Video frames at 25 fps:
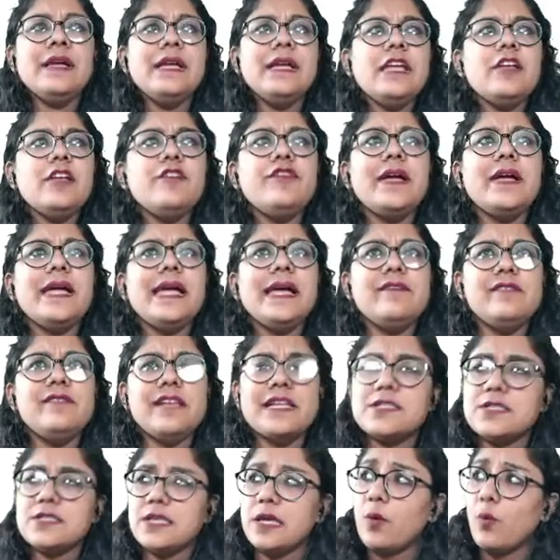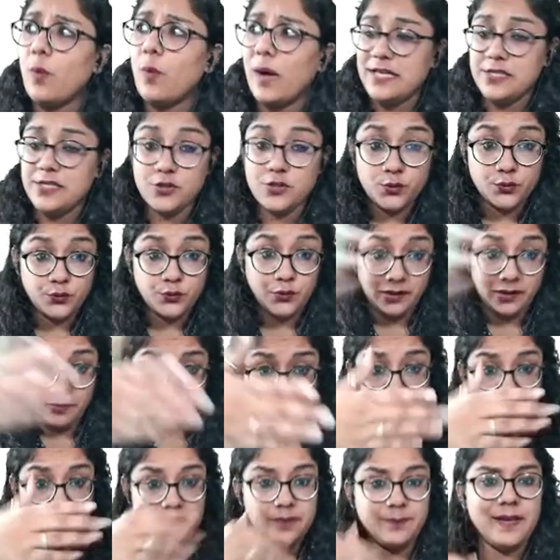if I have, let's say, 1, 2, 3,
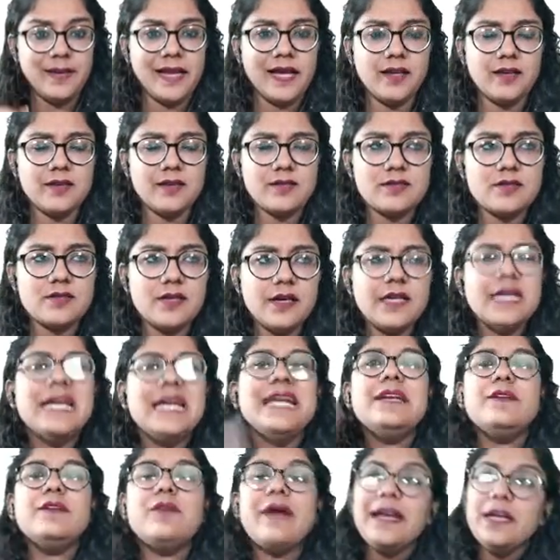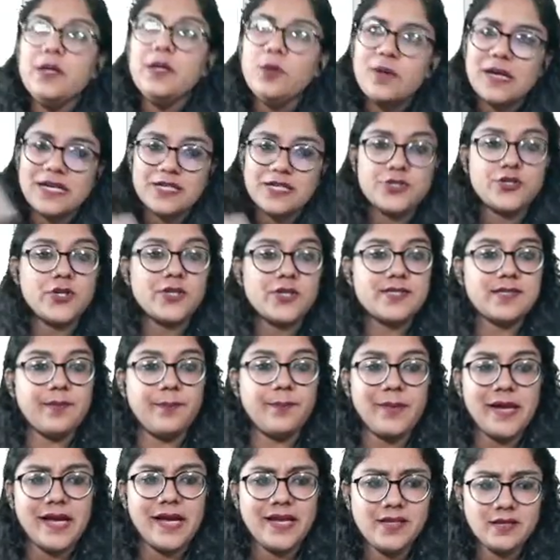4 suppliers, try to cut short
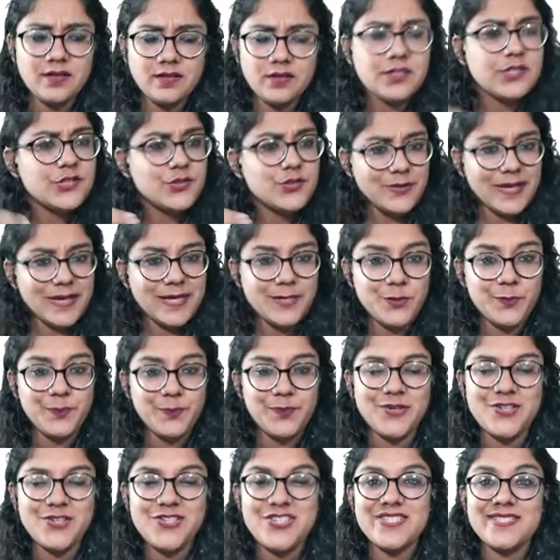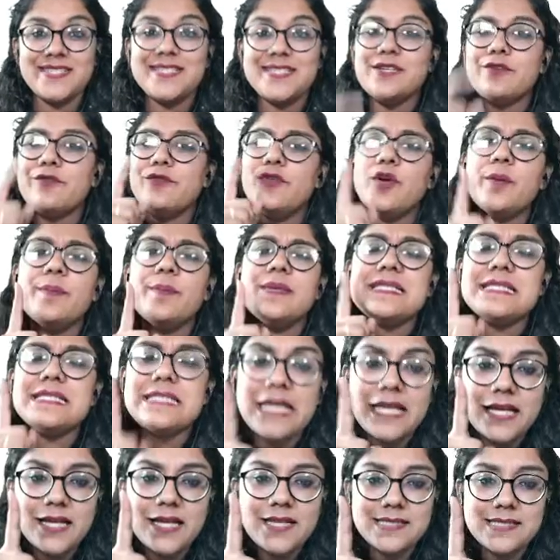supplier, try to purchase it from a
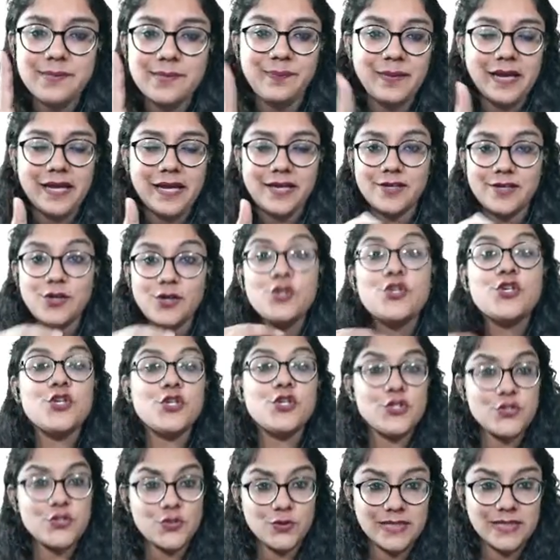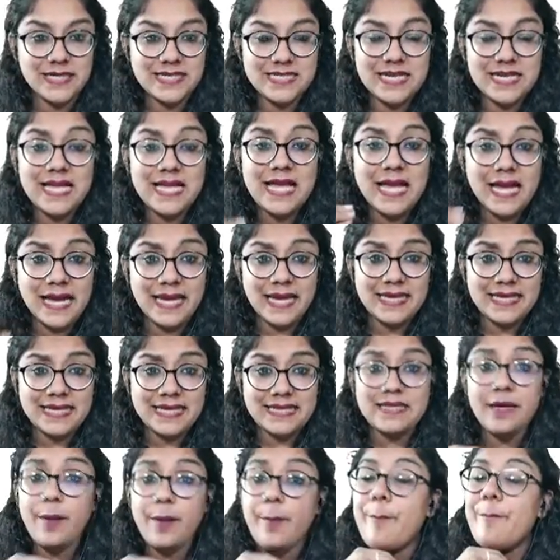single supplier so that I get
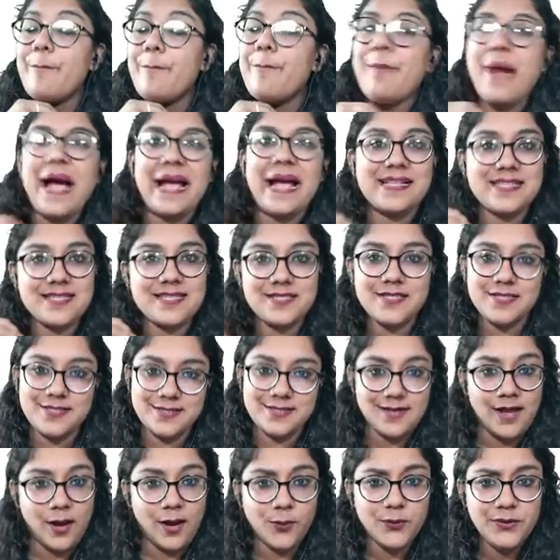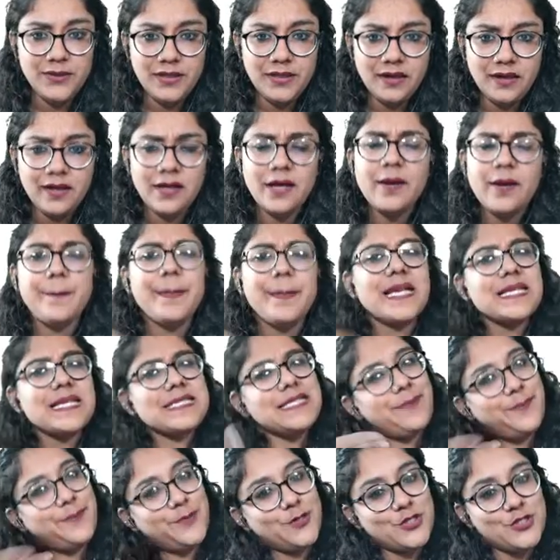the max discount because I
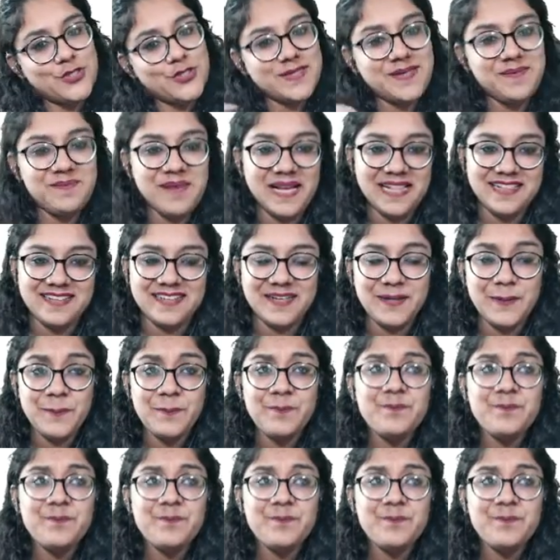purchase in bulk.